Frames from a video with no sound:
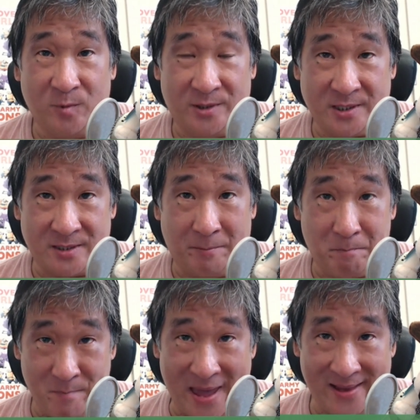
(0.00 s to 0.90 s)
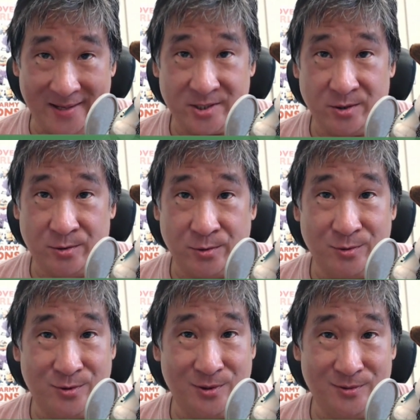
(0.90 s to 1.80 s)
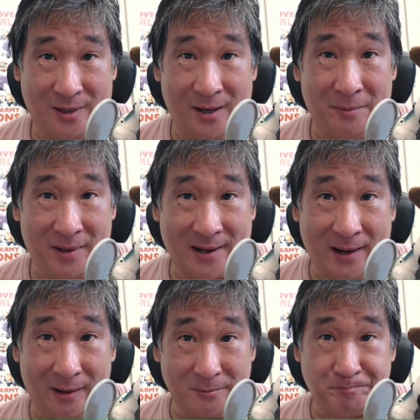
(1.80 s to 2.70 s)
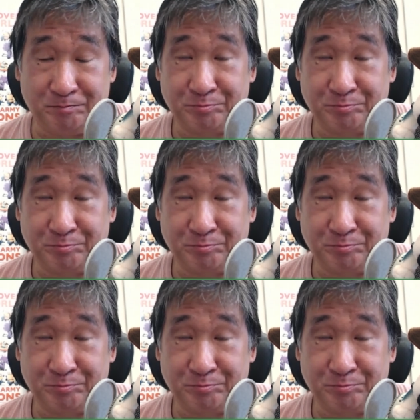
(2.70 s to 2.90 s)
which is a managed Google um, account,